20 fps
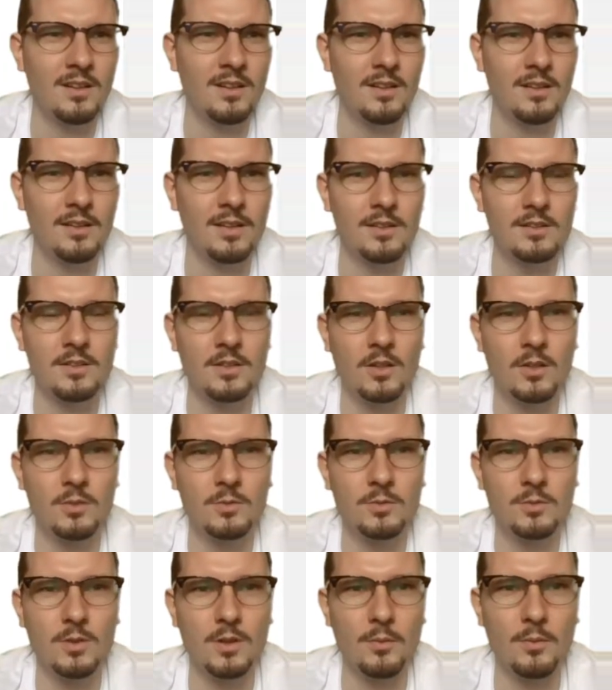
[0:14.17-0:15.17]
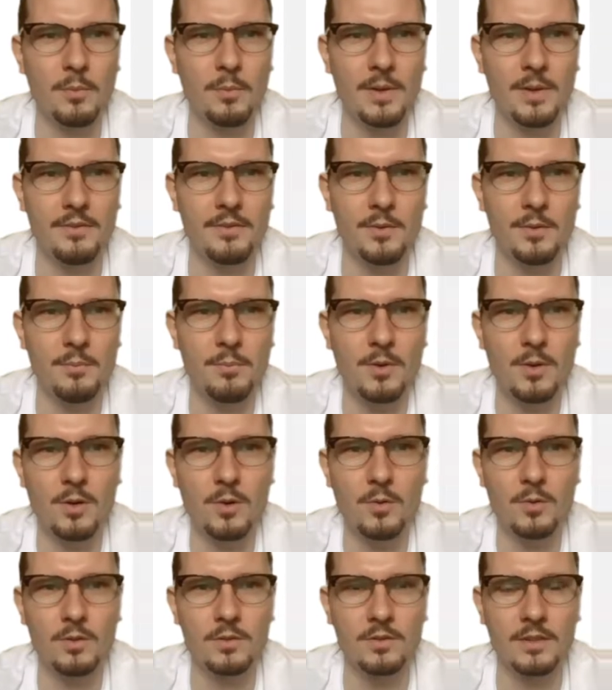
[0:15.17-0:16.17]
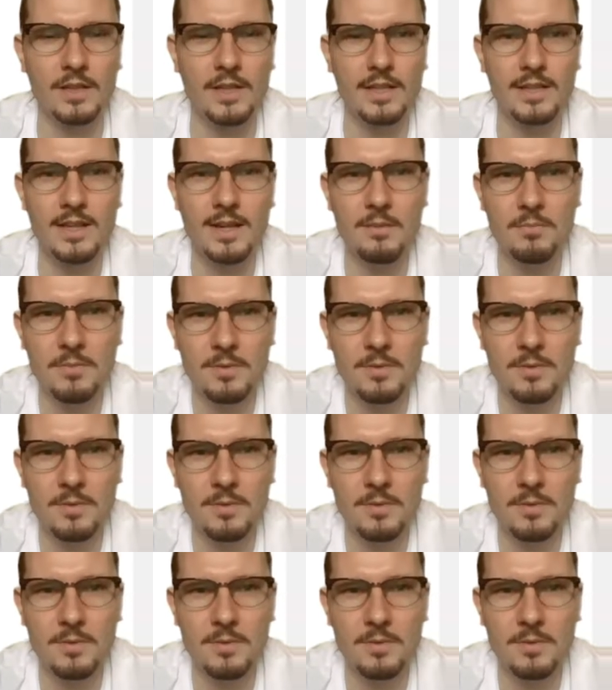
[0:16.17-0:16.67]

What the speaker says: let's go to our main repo on the GitHub.